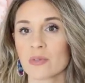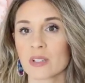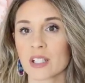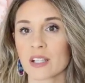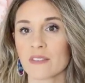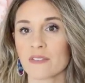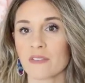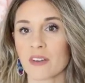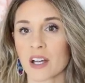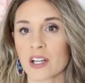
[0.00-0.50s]

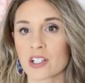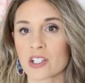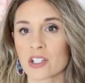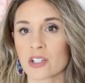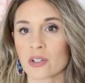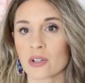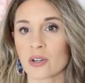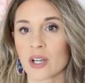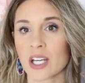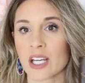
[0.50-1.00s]
really
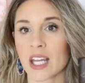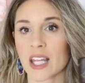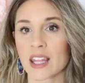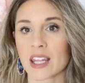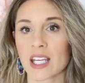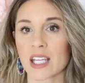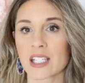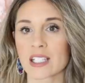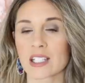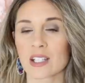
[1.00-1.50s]
functional and I
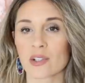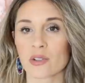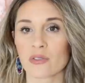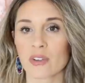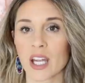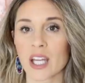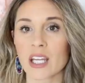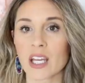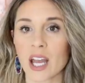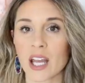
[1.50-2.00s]
think it's a
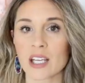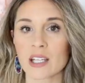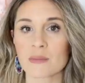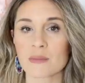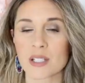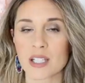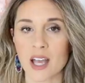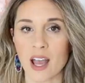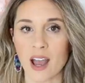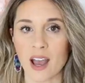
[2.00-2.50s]
great
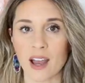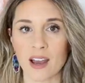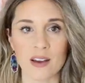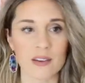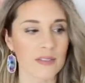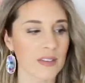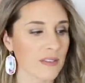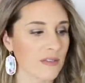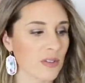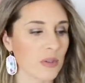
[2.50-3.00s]
item to
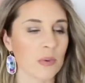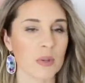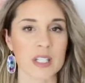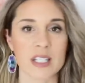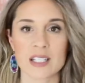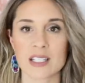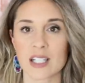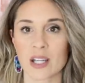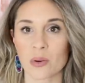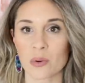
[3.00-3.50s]
have if you
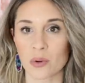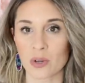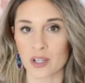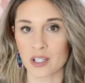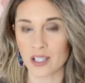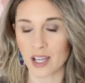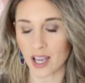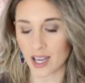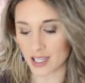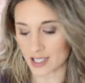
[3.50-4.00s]
want to stay
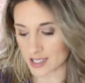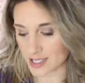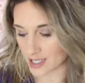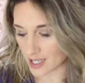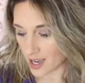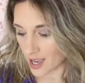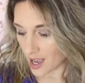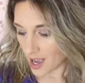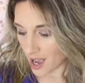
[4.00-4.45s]
organized.